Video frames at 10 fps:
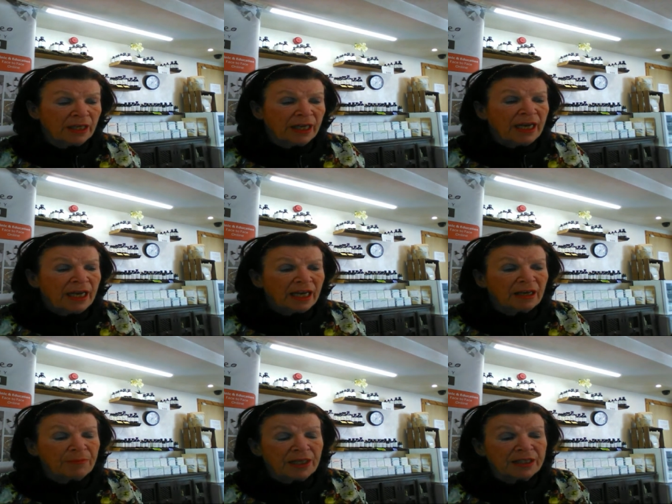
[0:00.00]
Um, it
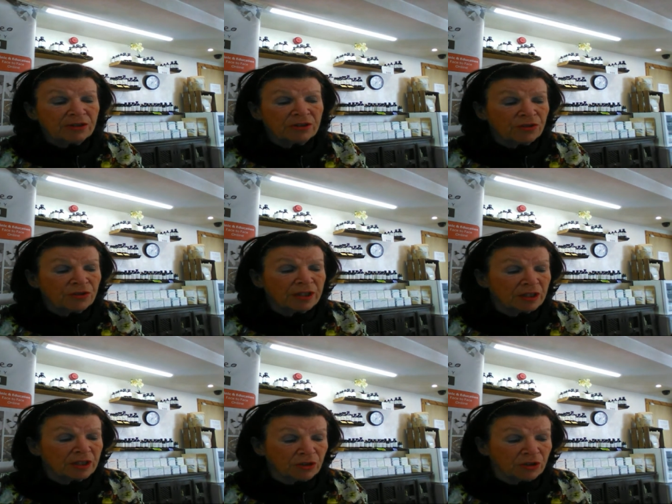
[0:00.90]
induces the
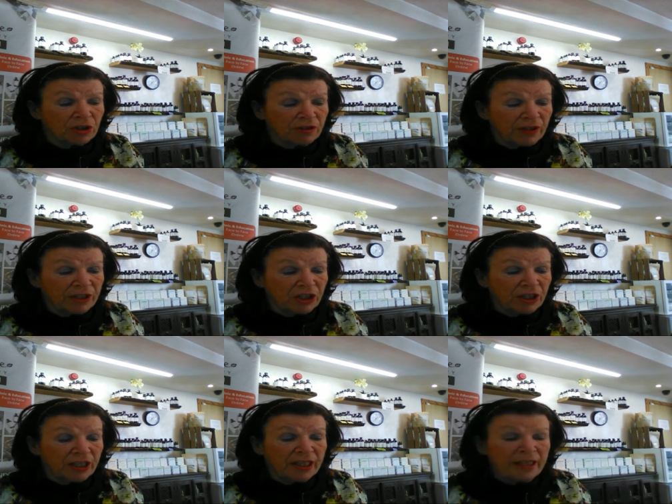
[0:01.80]
production of
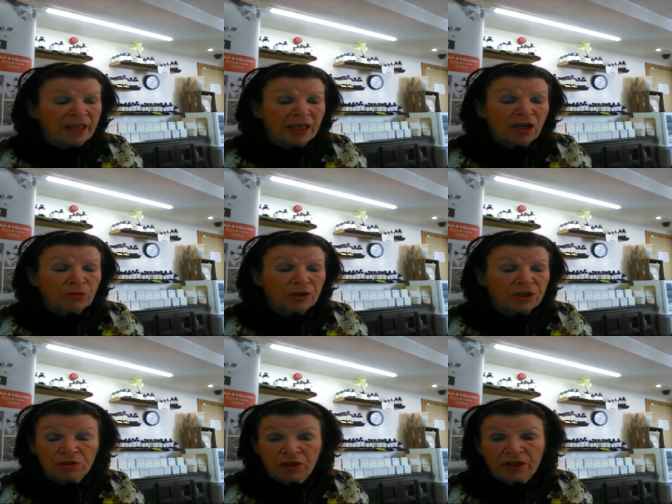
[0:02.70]
IgE, which
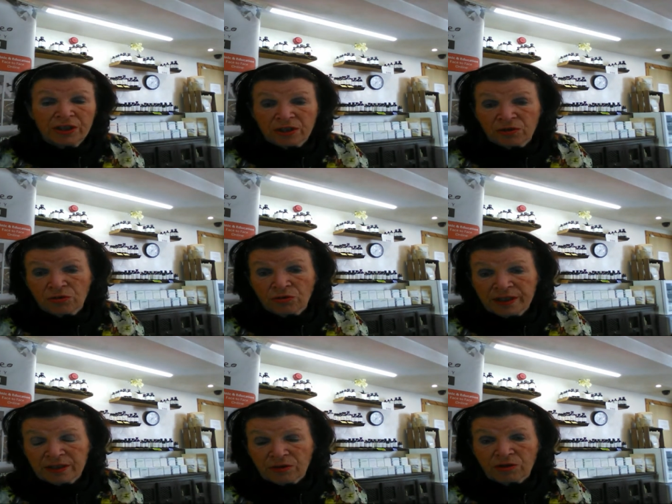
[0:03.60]
usually destroys
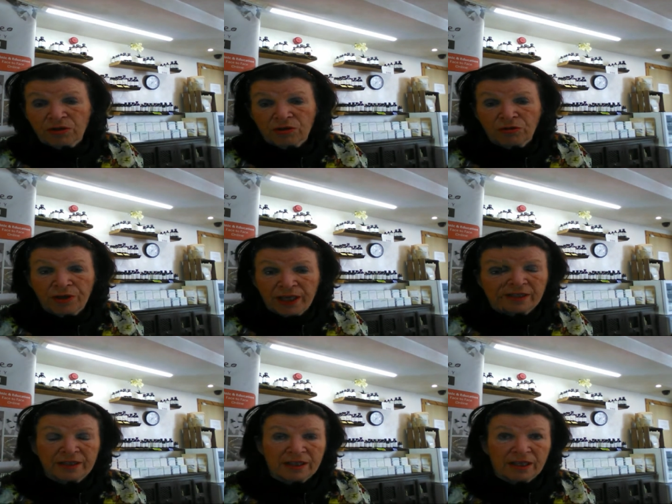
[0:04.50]
or creates
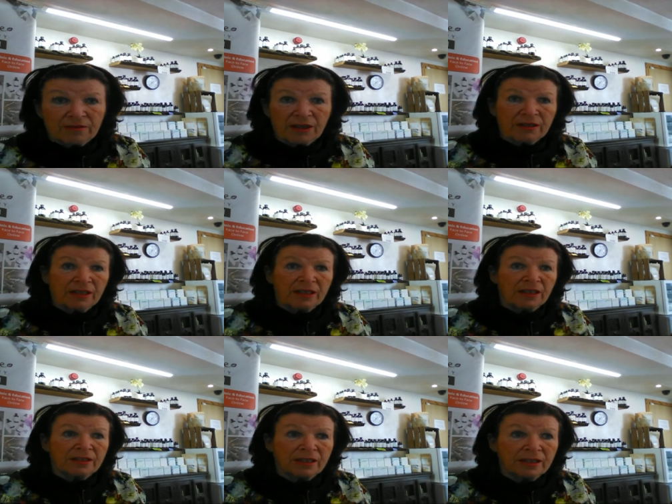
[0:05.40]
a, a
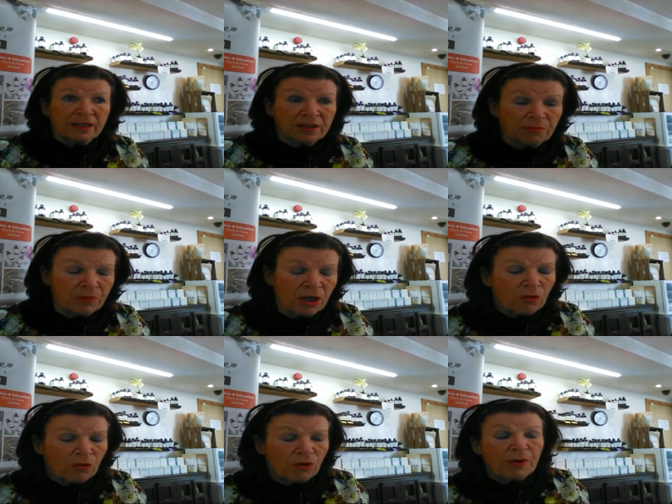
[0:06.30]
system
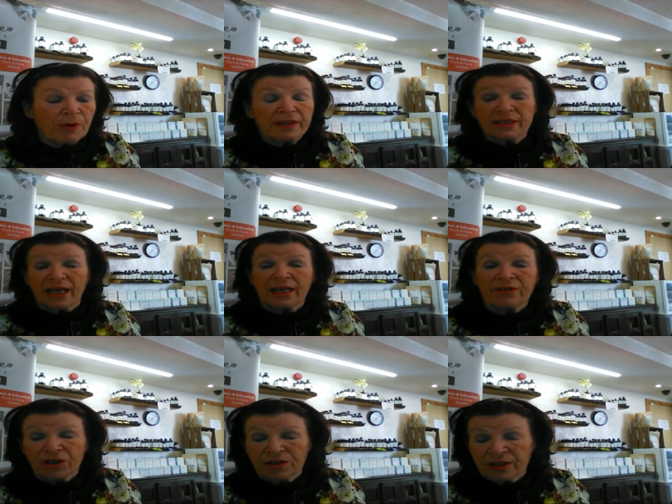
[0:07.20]
whereby these allergens
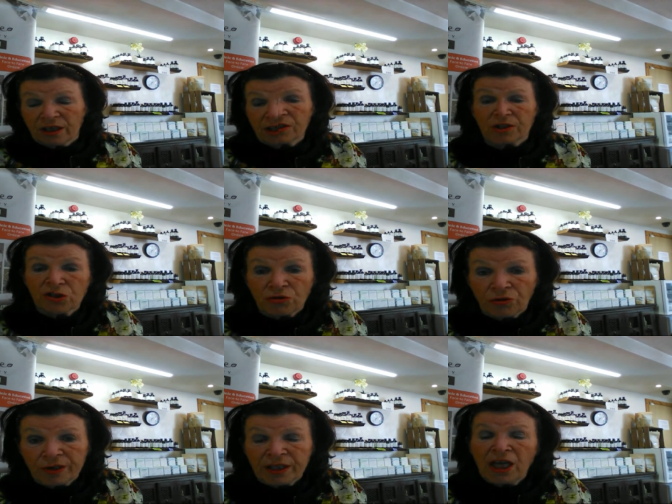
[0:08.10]
are destroyed
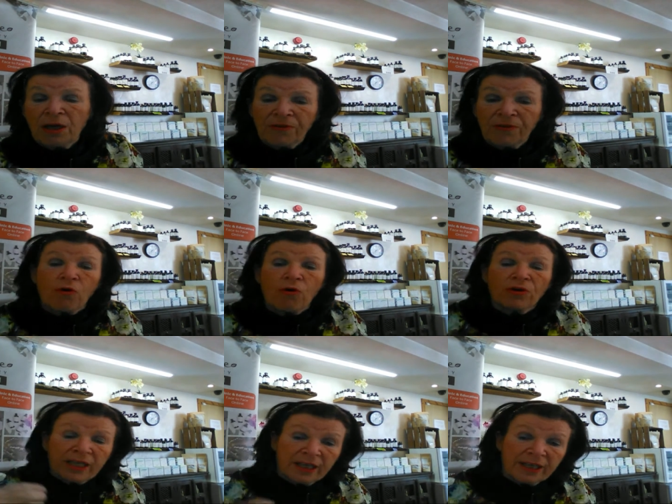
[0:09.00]
before they
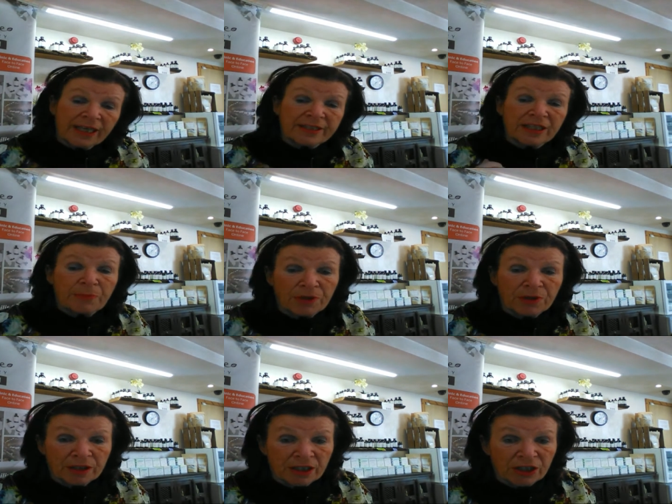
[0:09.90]
can get deeper into the
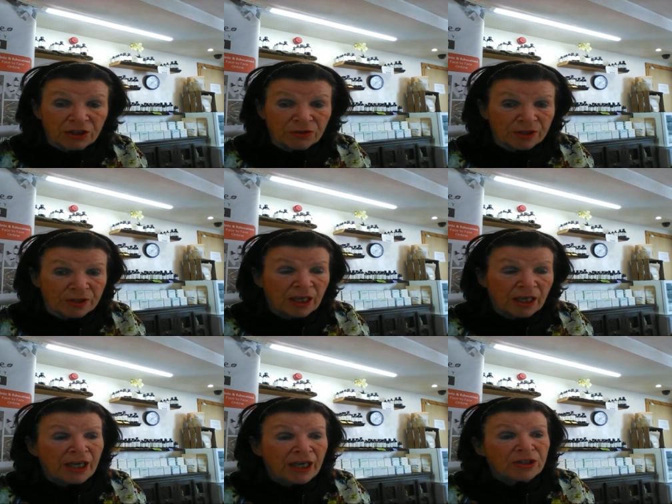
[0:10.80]
tissues.
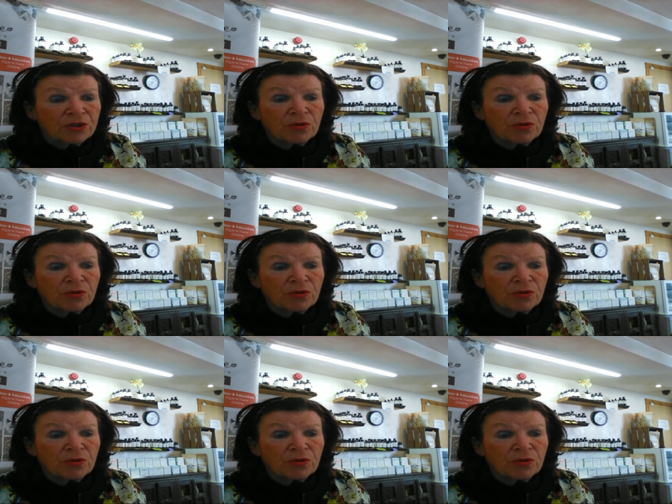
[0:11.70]
So